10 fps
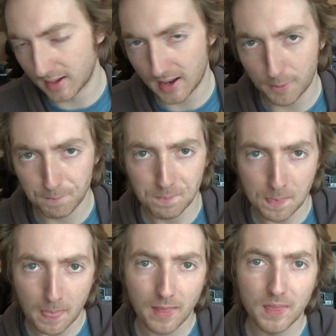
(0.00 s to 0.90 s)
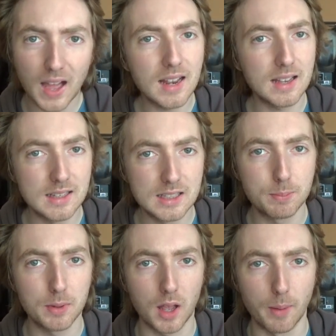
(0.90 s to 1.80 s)
Now, that is
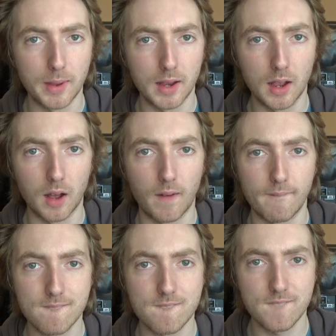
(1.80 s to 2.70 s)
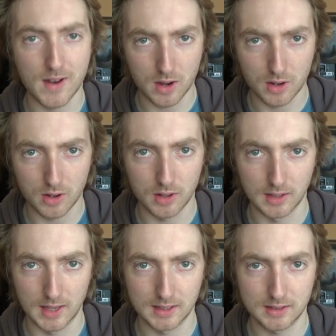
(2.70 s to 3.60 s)
becoming far
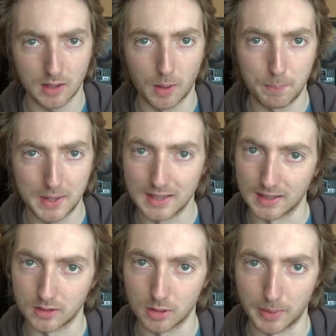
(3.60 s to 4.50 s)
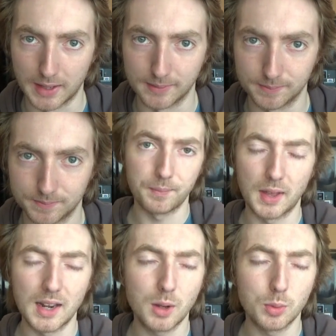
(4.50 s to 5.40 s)
less appealing to me
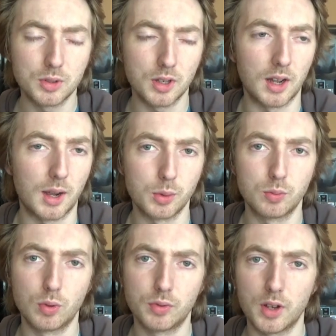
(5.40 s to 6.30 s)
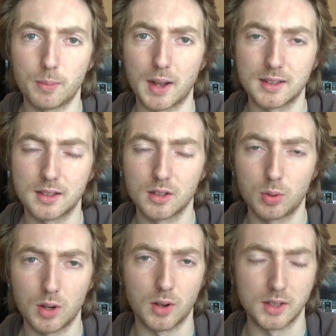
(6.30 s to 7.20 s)
and I would I would revert back to the
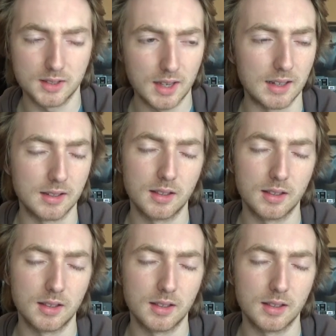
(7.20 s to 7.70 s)
quote I said.